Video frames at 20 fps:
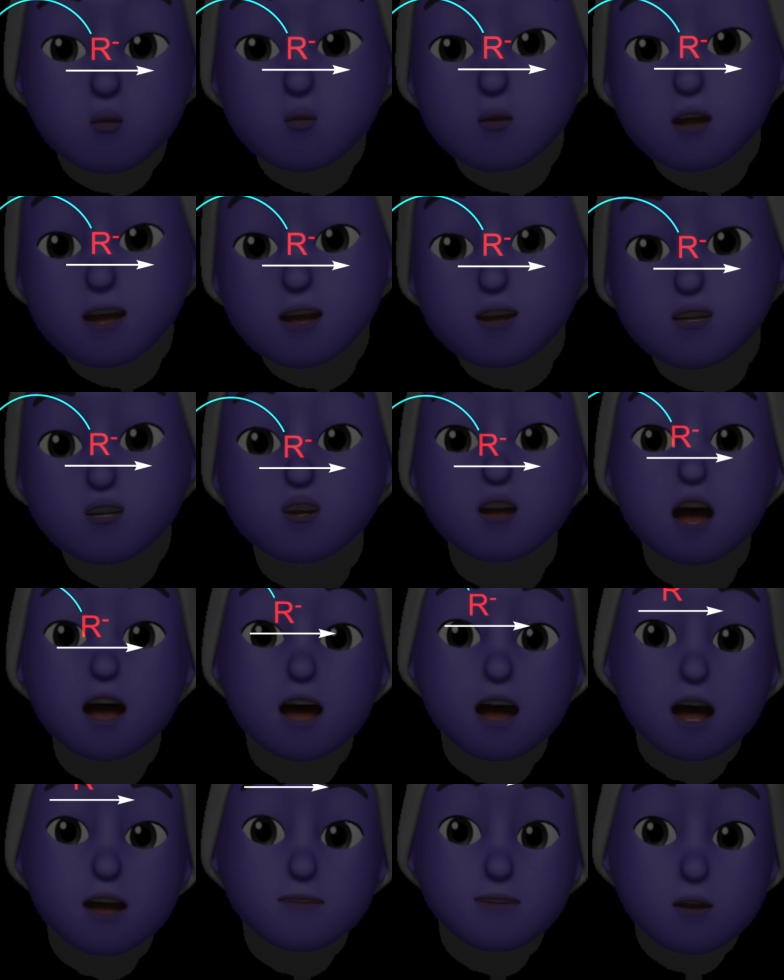which,
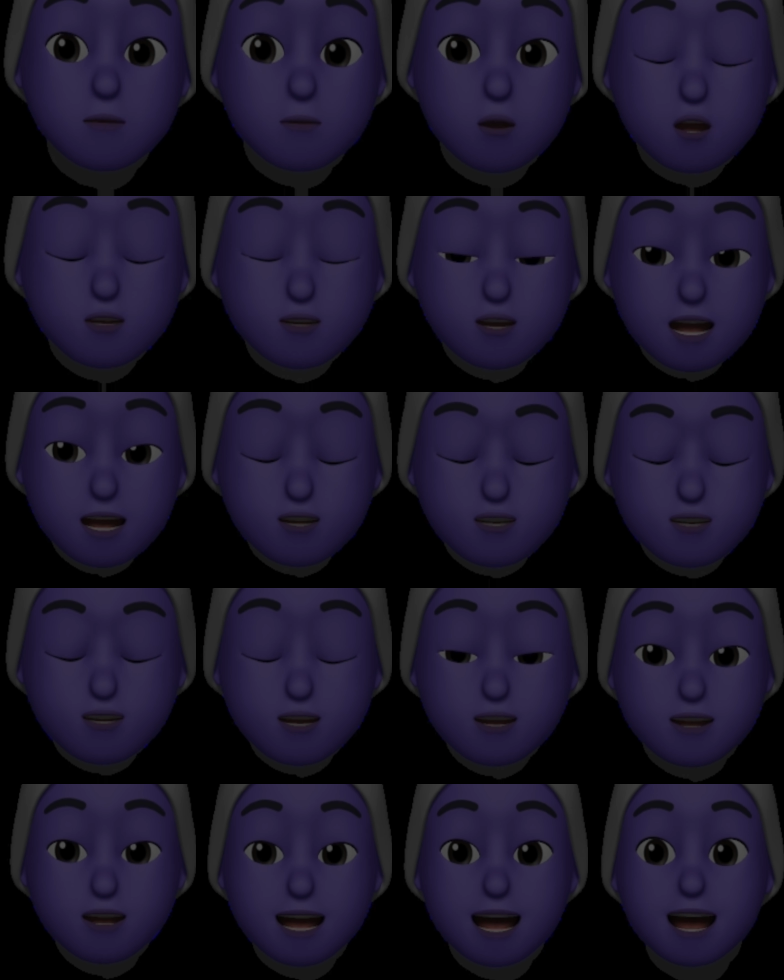after
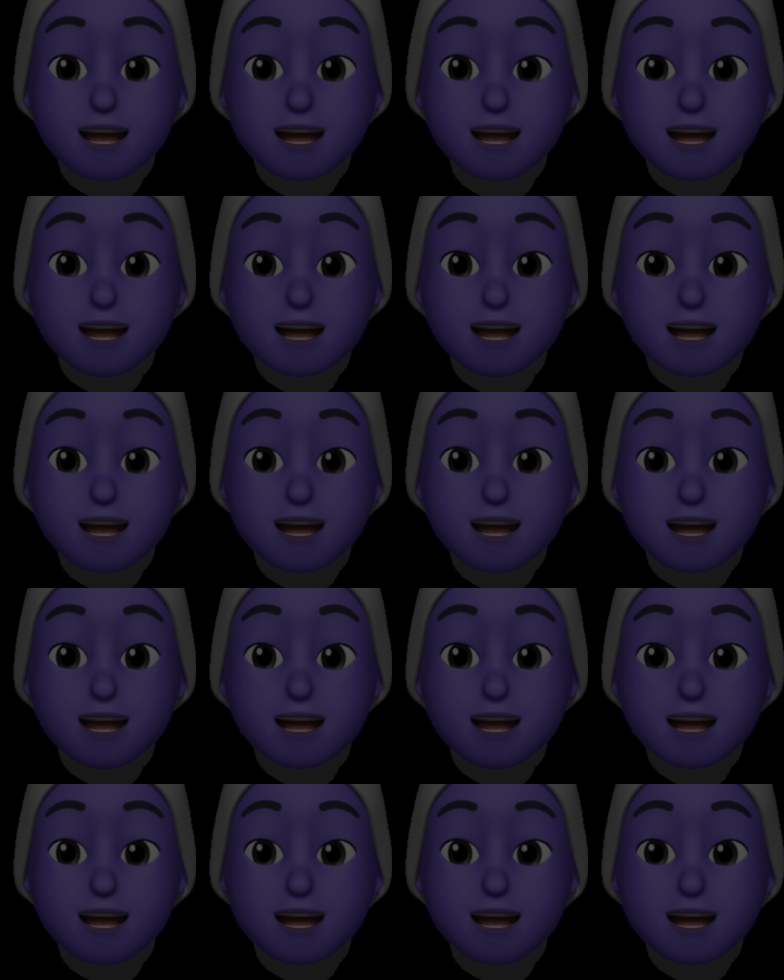protonation,